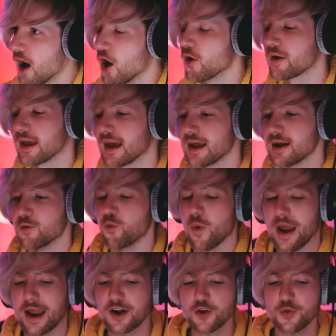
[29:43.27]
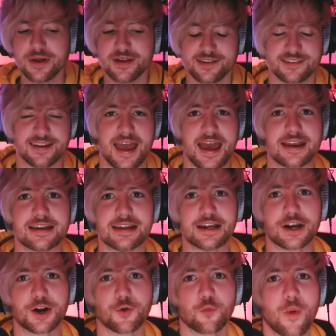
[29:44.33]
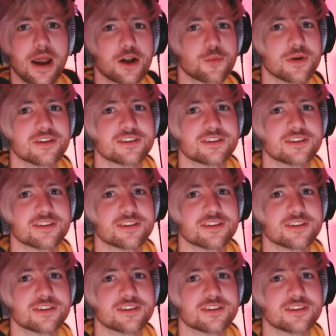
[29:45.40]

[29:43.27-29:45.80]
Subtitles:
Okay, where do we stand here? Where do we